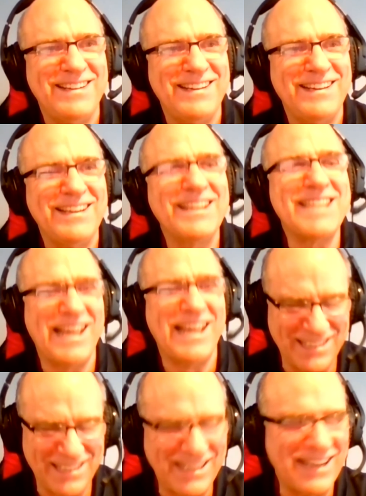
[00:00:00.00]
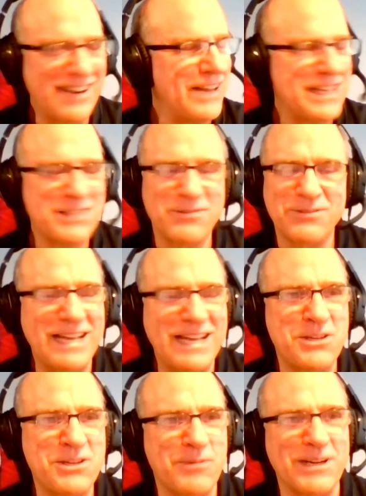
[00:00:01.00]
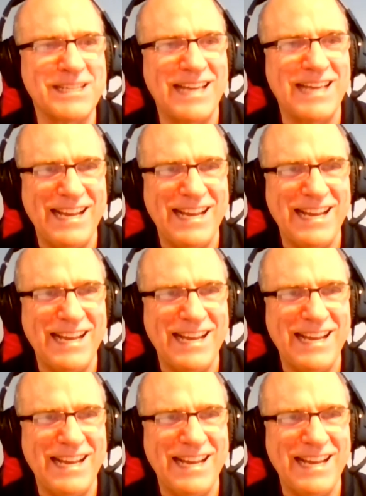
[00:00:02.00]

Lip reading: Exactly. Yeah, no, that's super exciting.